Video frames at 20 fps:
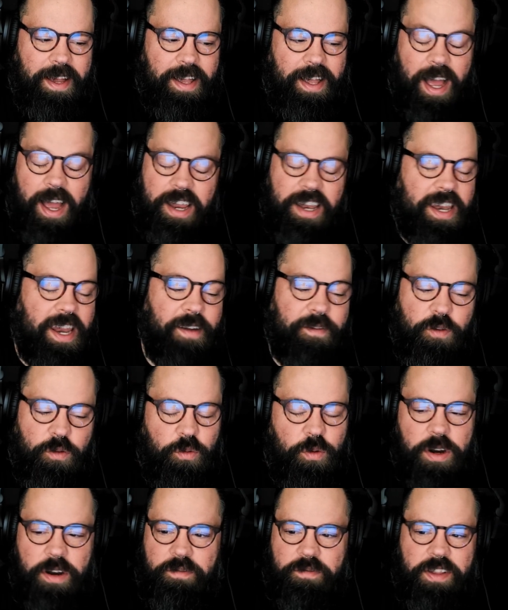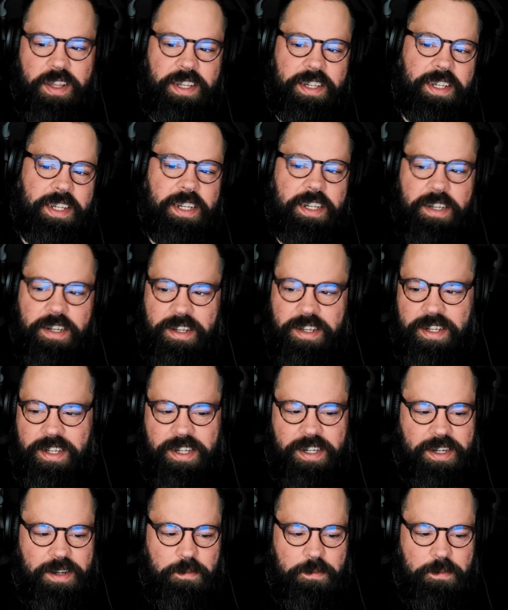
I never would have listened to